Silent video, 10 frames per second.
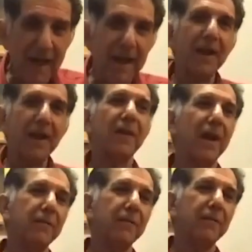very
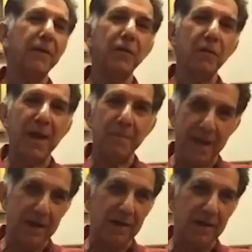grateful to my
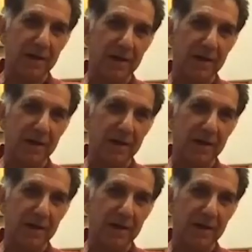parents